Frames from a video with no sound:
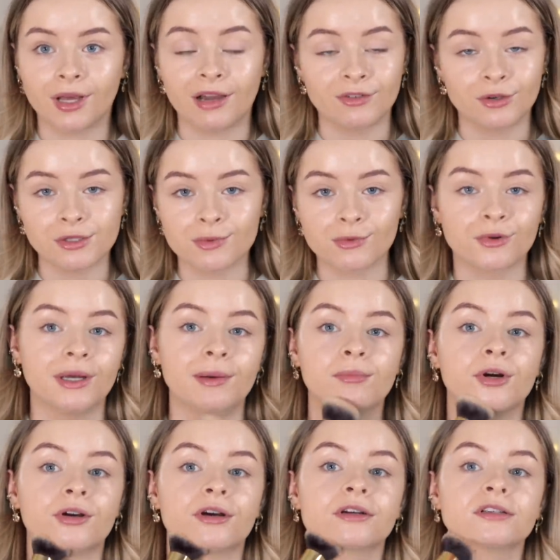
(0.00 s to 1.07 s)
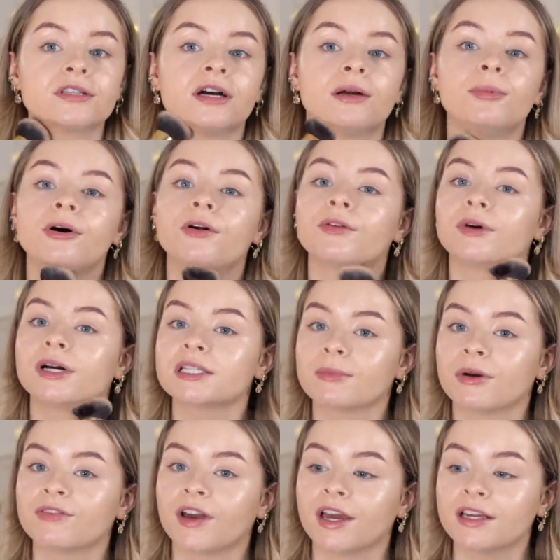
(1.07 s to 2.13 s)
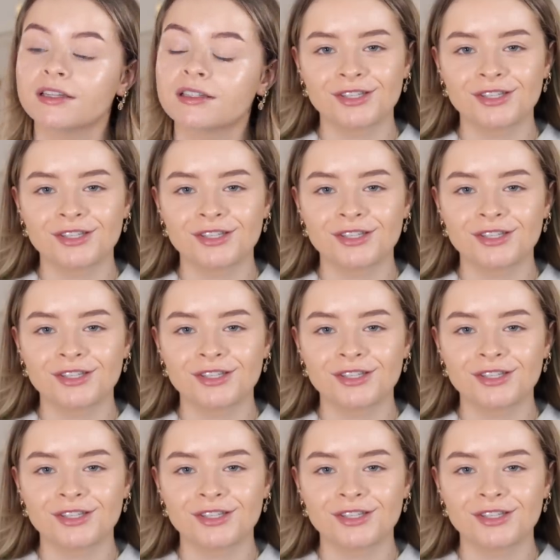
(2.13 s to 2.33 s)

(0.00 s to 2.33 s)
I've got some cream products that I put on the rest of my face.